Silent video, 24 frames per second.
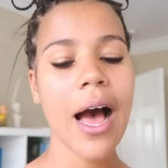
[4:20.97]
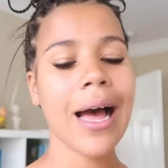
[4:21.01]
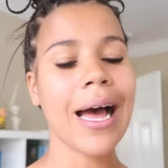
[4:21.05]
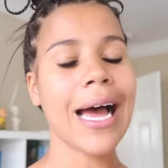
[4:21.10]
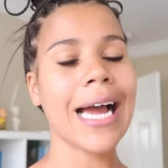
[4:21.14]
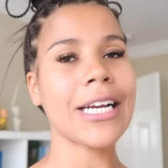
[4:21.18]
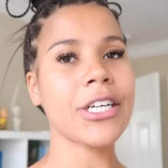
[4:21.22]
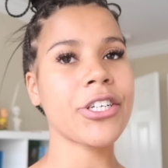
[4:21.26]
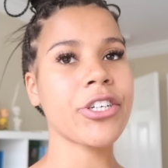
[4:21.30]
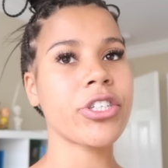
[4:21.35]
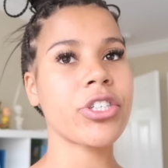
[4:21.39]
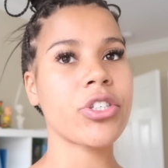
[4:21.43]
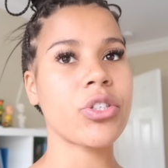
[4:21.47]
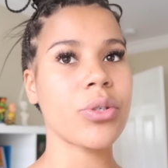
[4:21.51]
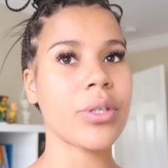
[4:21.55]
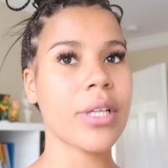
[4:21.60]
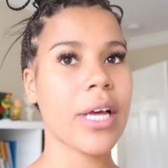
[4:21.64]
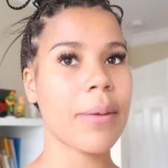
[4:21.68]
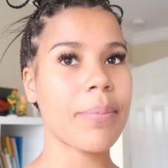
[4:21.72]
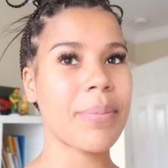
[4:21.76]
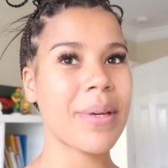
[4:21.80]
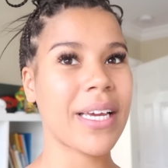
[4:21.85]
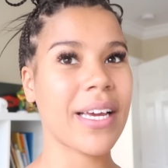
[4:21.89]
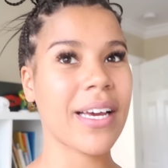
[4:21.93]
I just do
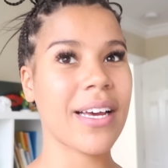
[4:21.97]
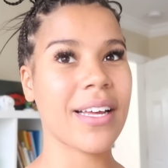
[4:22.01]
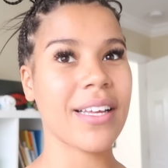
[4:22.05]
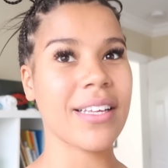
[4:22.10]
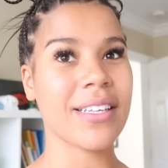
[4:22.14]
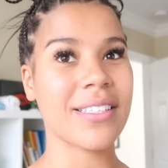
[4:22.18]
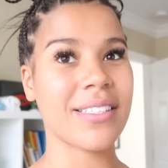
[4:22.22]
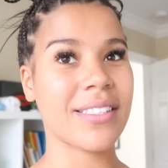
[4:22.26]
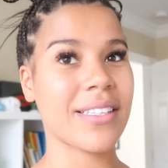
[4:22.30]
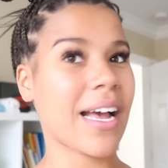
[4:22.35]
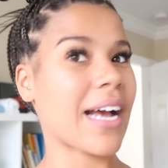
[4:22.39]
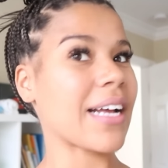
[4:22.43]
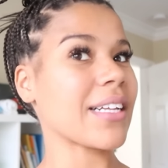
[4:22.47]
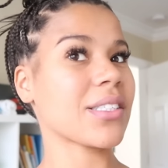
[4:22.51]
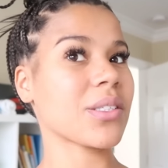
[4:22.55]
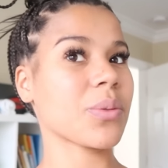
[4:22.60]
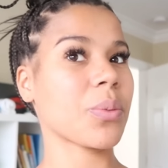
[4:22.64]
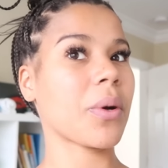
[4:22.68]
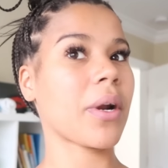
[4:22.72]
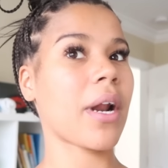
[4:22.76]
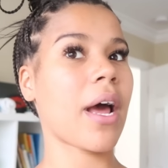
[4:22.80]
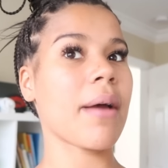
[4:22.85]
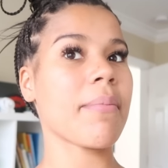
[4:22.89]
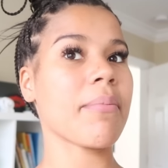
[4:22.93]
that because
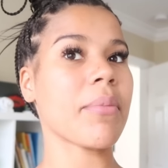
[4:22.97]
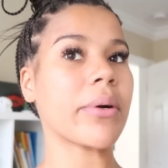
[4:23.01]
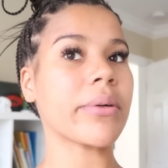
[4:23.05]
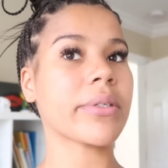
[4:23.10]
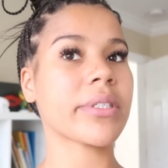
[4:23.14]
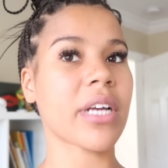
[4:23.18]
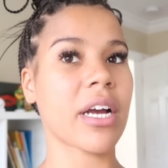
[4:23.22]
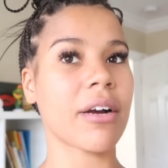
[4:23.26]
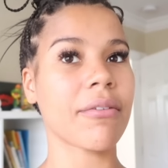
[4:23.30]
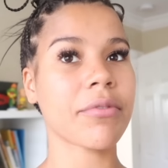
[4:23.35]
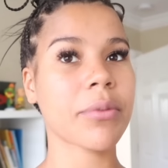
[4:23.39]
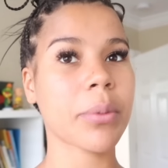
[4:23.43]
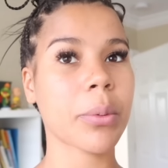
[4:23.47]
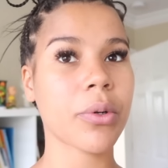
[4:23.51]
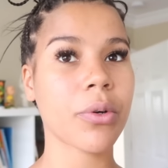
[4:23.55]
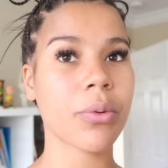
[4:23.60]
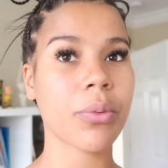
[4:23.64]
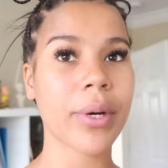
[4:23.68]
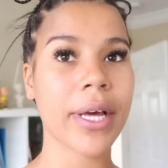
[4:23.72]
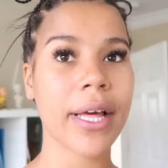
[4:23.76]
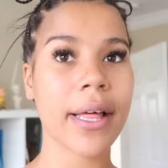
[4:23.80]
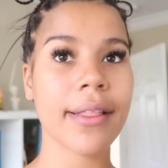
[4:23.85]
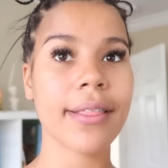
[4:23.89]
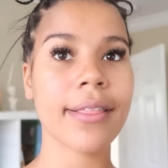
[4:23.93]
that's what I'm most
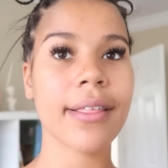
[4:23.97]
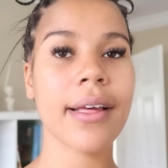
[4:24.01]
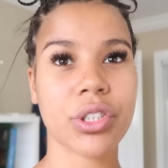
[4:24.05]
comfortable with.